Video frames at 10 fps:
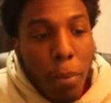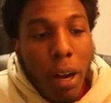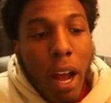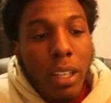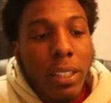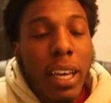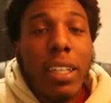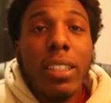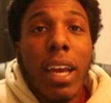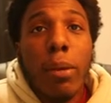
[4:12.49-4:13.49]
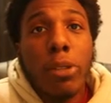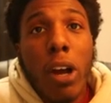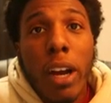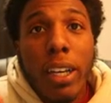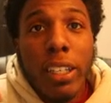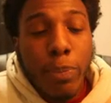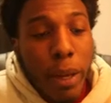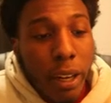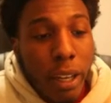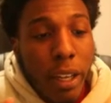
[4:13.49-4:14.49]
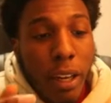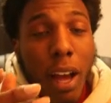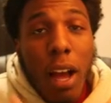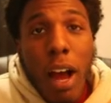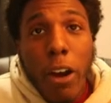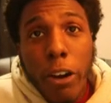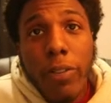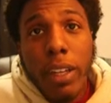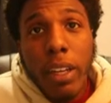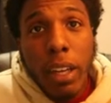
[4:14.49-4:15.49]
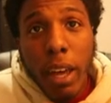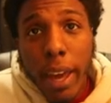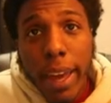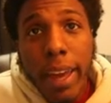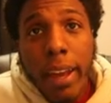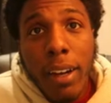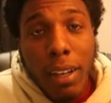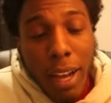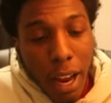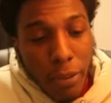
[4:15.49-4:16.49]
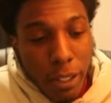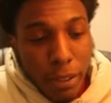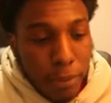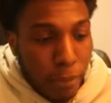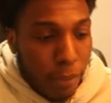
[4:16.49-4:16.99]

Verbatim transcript: but I'd say James Harden is better than Irving and Kyrie.